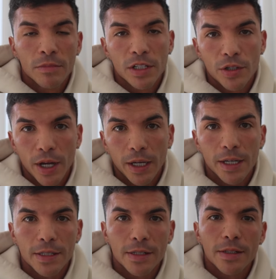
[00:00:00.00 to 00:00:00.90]
So I
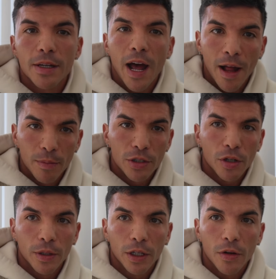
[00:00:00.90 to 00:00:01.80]
guess I'll be
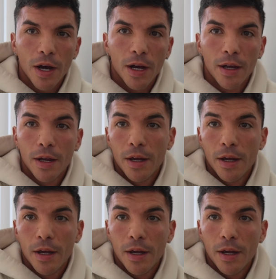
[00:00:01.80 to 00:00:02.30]
showing you a